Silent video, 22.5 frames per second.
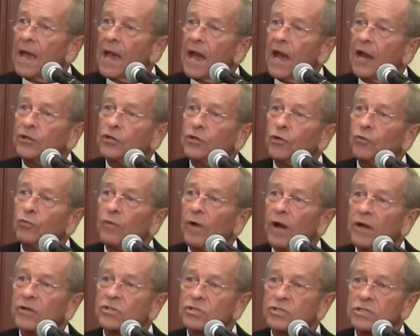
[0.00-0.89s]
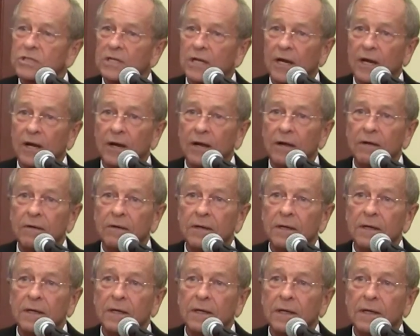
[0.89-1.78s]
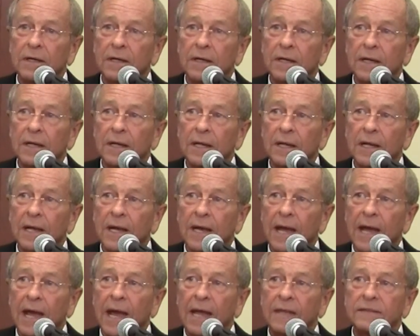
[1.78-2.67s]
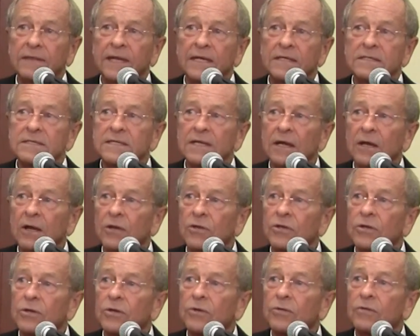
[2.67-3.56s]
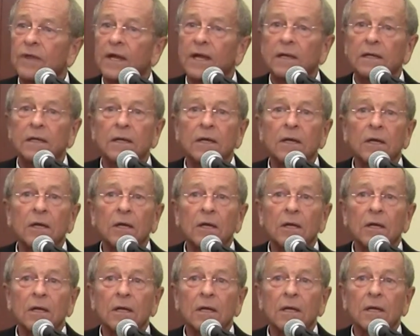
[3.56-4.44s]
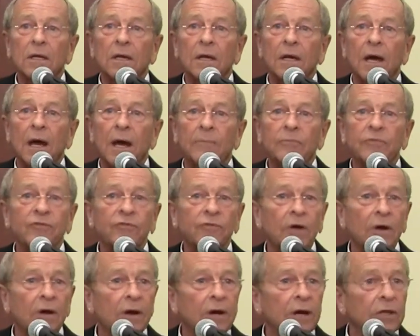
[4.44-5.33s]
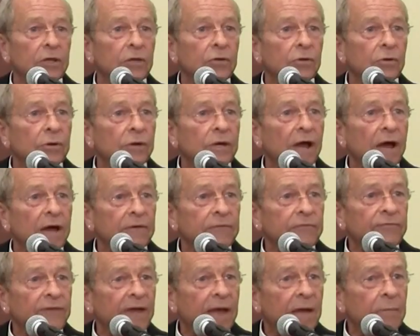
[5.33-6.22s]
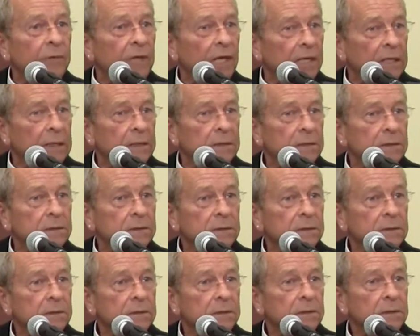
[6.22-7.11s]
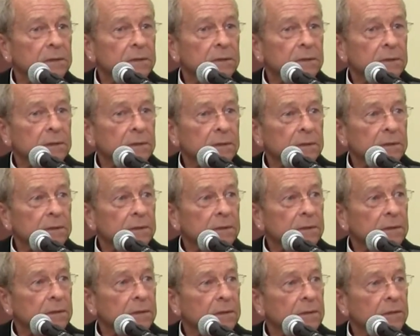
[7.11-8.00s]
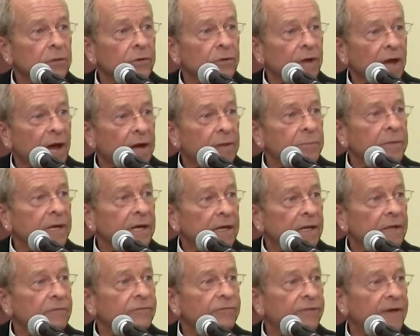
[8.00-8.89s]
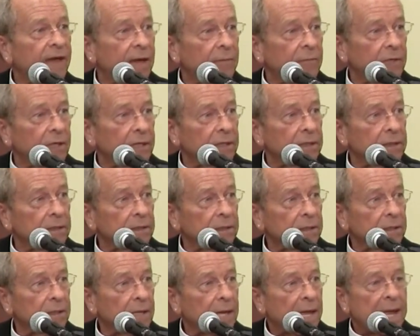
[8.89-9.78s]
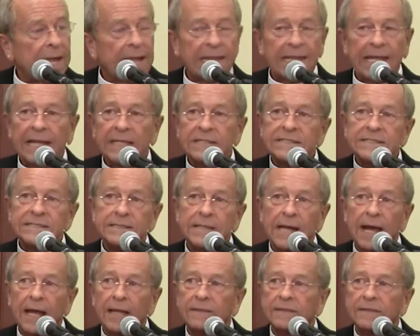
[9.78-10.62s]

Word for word: and you rush there, and they tell you that, I'm sorry, you're not family. You're not immediate family. That's not